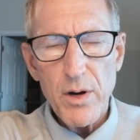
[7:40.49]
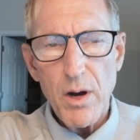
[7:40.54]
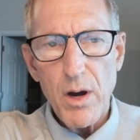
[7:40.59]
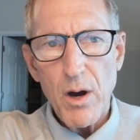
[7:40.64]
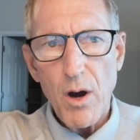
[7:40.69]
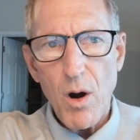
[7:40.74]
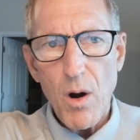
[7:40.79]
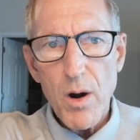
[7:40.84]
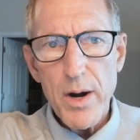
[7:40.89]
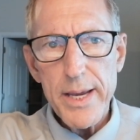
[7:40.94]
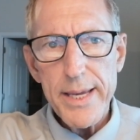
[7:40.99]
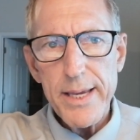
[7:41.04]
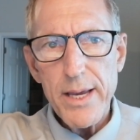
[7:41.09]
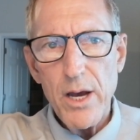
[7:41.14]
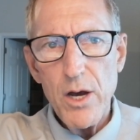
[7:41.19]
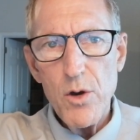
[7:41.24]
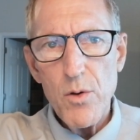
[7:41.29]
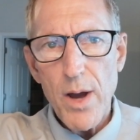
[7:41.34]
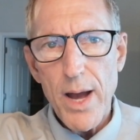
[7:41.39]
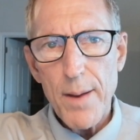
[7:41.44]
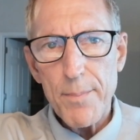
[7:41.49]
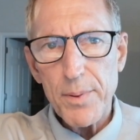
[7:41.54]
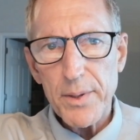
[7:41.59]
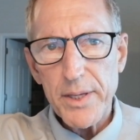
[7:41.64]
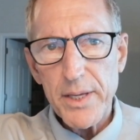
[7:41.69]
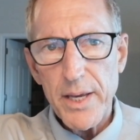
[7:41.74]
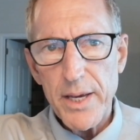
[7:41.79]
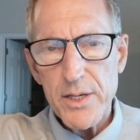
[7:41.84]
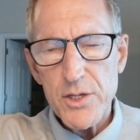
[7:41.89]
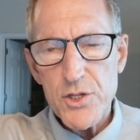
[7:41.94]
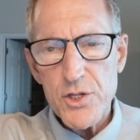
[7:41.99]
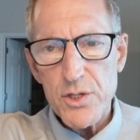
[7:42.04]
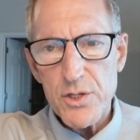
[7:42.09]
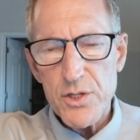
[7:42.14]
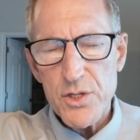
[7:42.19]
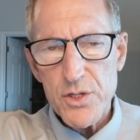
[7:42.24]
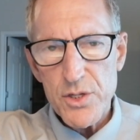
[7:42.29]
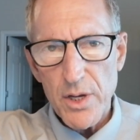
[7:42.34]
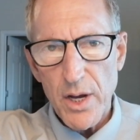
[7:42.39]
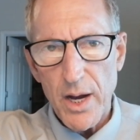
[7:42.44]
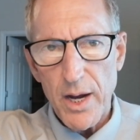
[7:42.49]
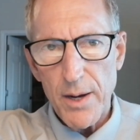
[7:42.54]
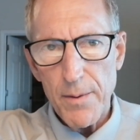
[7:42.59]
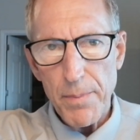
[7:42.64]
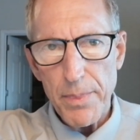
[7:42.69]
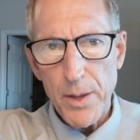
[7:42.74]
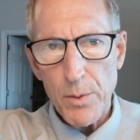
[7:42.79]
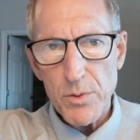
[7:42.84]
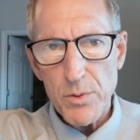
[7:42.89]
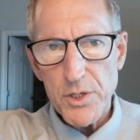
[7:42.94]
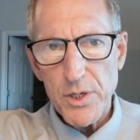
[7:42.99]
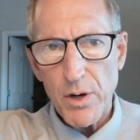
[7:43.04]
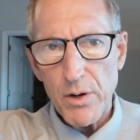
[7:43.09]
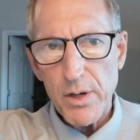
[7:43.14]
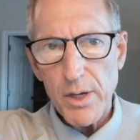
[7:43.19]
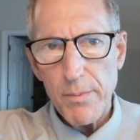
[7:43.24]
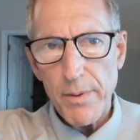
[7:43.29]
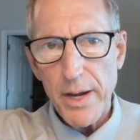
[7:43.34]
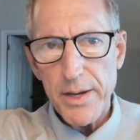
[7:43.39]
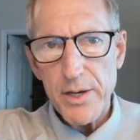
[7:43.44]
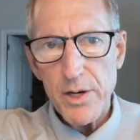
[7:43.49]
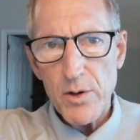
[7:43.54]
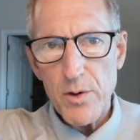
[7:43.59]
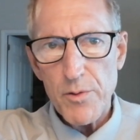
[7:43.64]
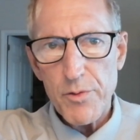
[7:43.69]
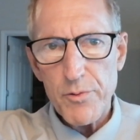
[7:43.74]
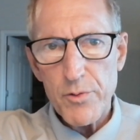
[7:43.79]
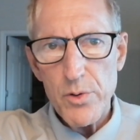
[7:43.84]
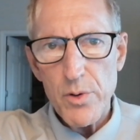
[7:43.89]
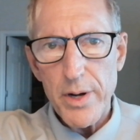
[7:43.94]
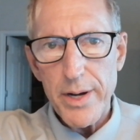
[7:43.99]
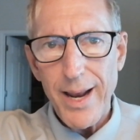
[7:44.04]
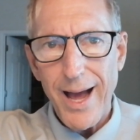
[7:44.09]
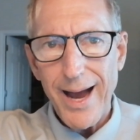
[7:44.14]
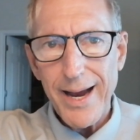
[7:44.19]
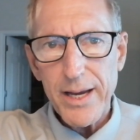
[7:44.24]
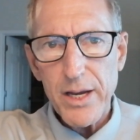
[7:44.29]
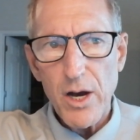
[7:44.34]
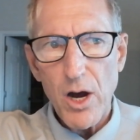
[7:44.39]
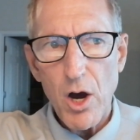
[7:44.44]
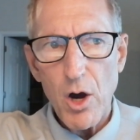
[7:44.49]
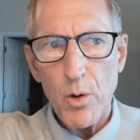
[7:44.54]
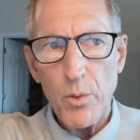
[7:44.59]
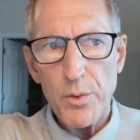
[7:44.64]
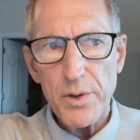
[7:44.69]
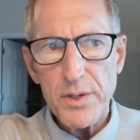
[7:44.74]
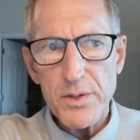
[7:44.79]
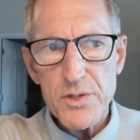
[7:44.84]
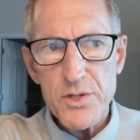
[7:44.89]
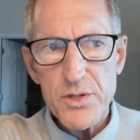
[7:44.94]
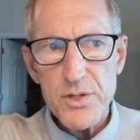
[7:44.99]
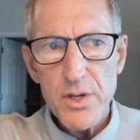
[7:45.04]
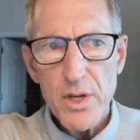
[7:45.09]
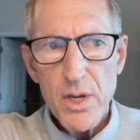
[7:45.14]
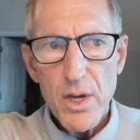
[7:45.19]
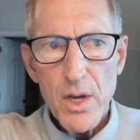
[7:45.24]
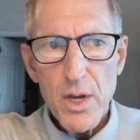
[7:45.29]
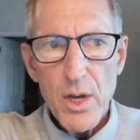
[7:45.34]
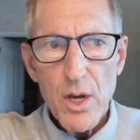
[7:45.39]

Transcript: REO applications that we're talking about here through NICA Holdings,